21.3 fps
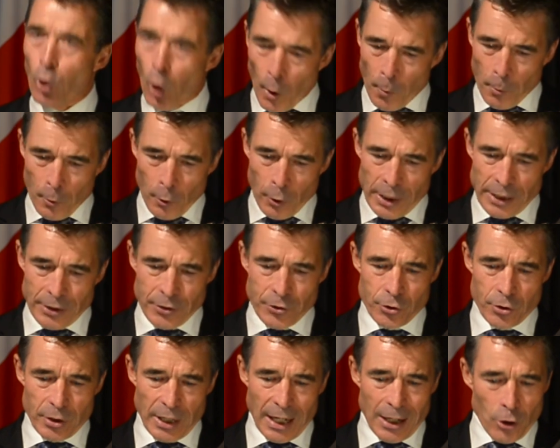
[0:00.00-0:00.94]

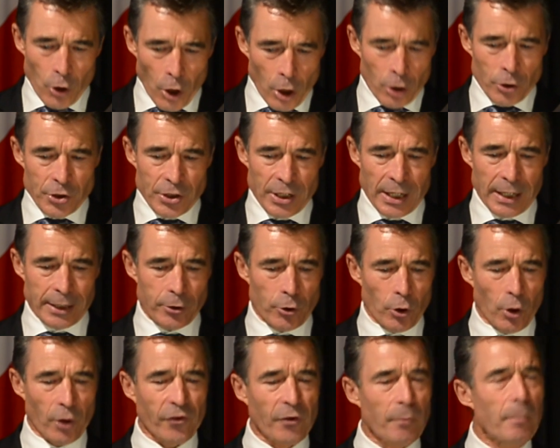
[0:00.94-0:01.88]
operate alongside
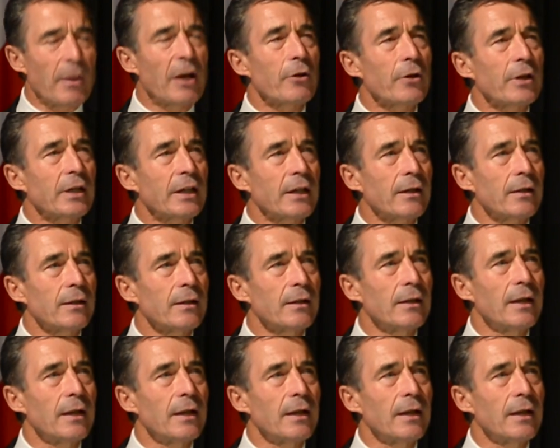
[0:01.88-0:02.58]
North America